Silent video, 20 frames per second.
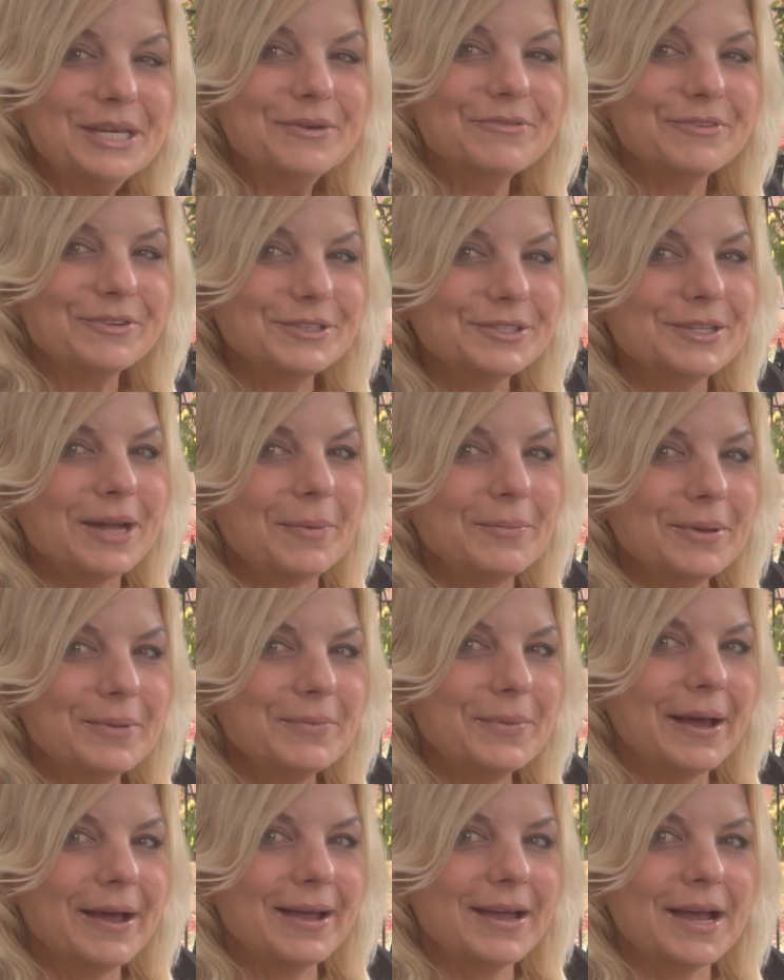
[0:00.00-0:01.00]
you for stopping
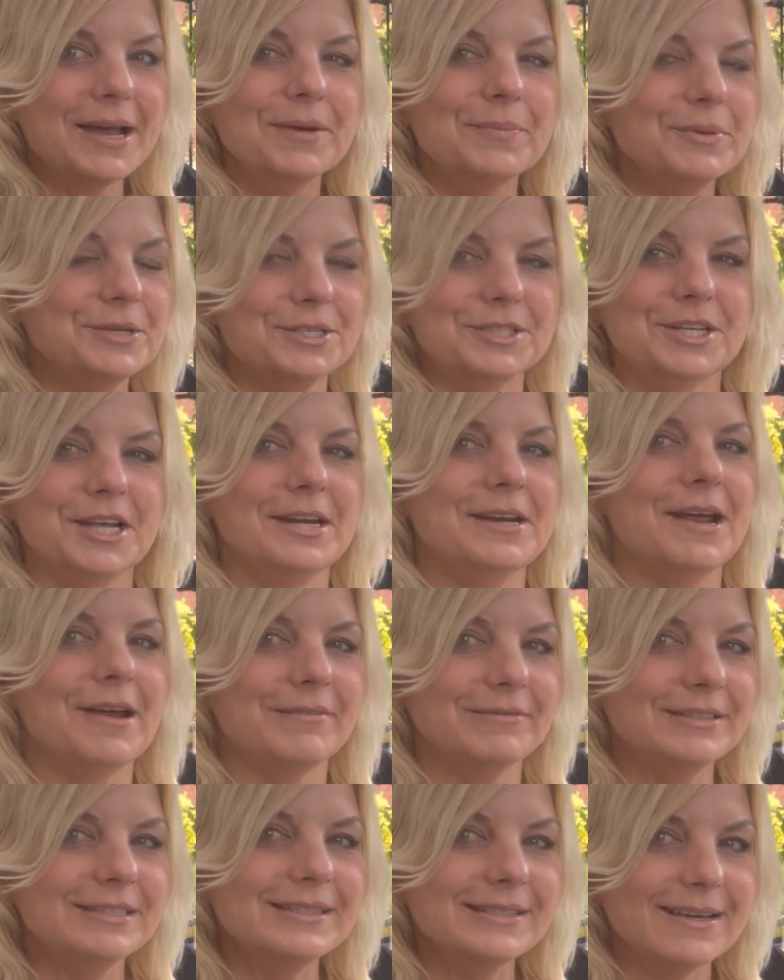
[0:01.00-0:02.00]
by. I appreciate
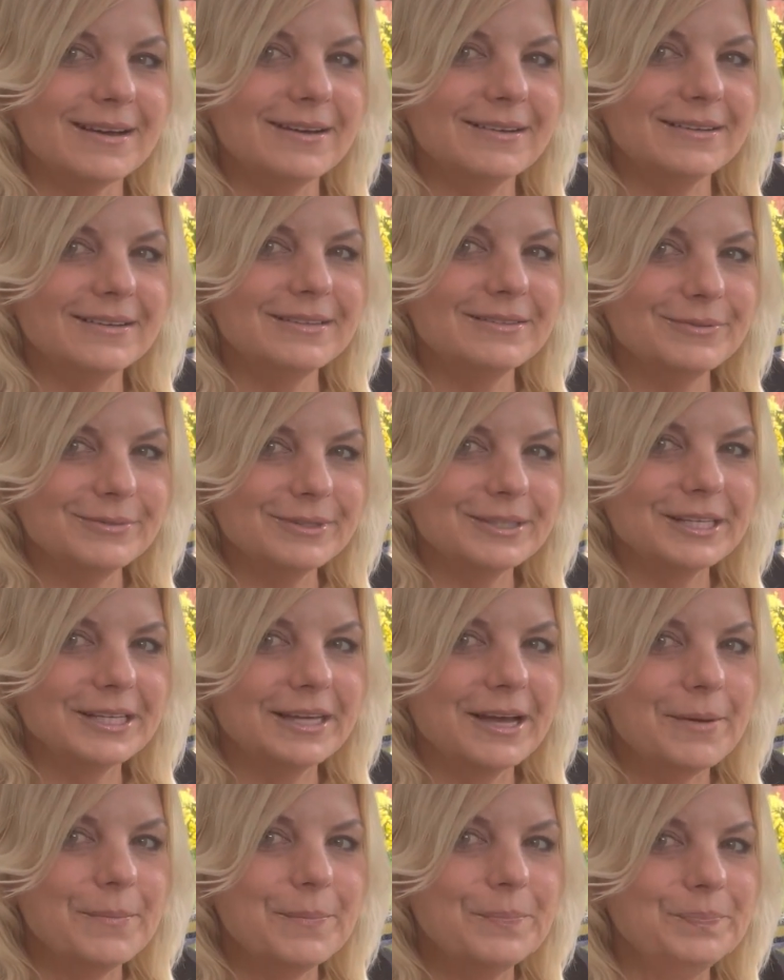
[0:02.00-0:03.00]
every sale. It's
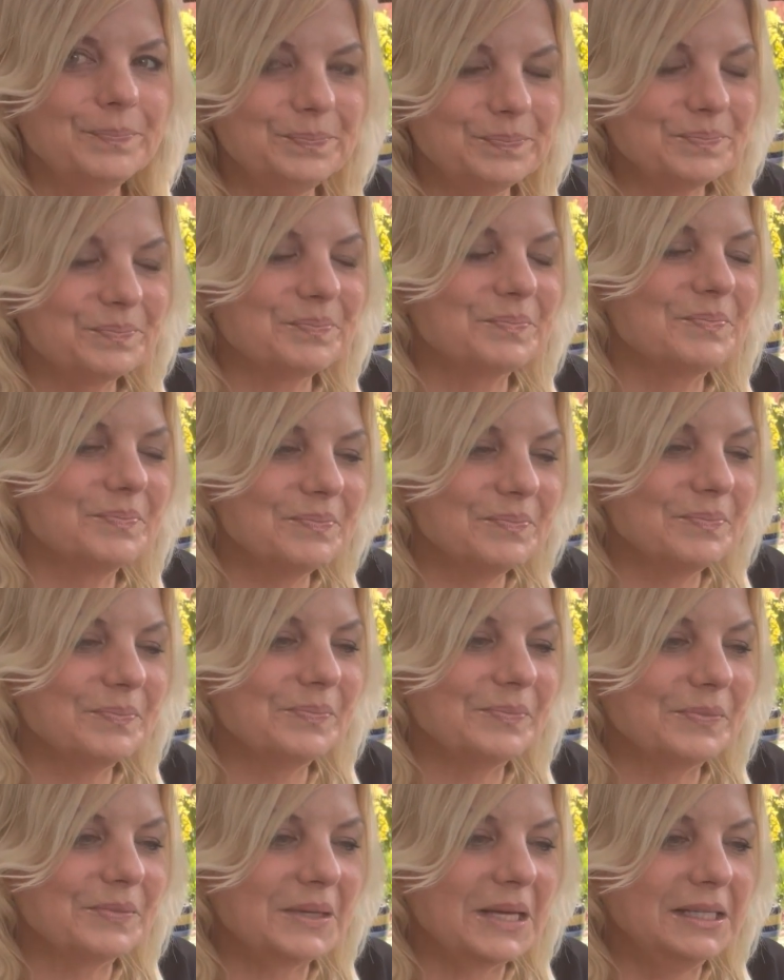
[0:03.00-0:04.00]
really,
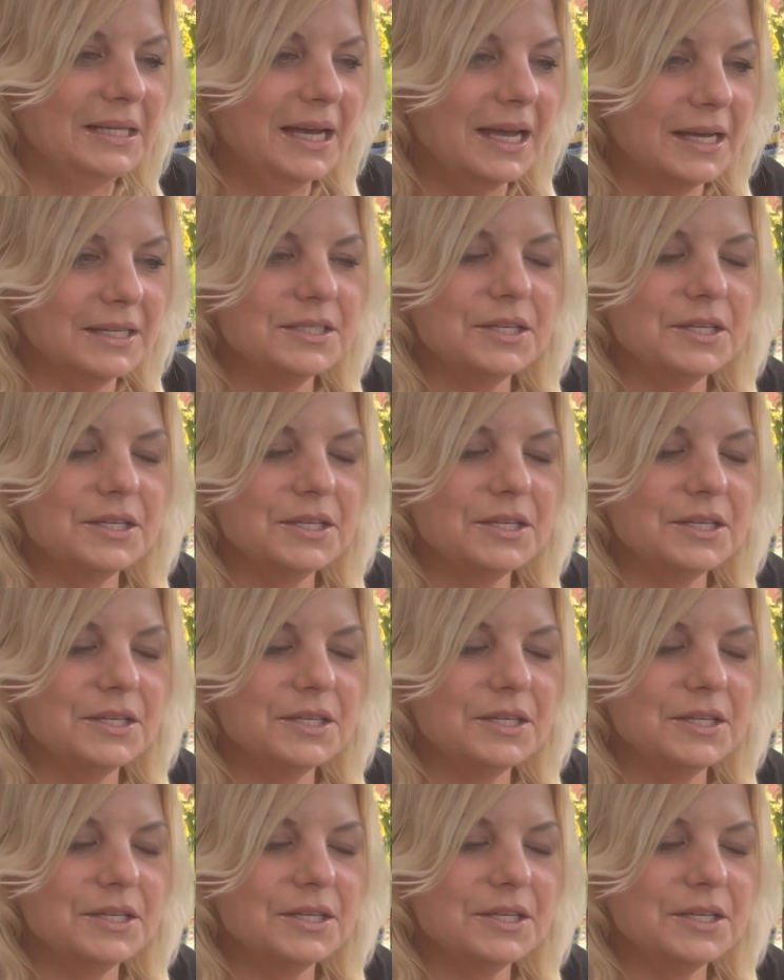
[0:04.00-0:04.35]
it's